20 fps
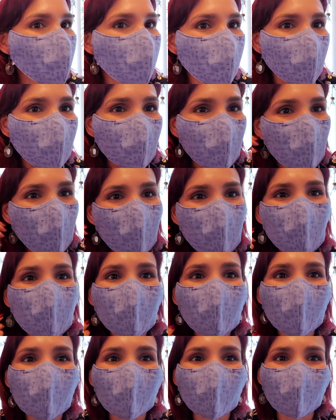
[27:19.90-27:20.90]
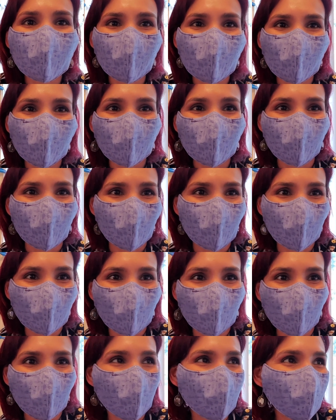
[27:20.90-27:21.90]
I love it.
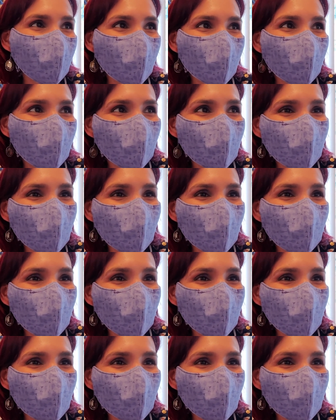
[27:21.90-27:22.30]
Thank you.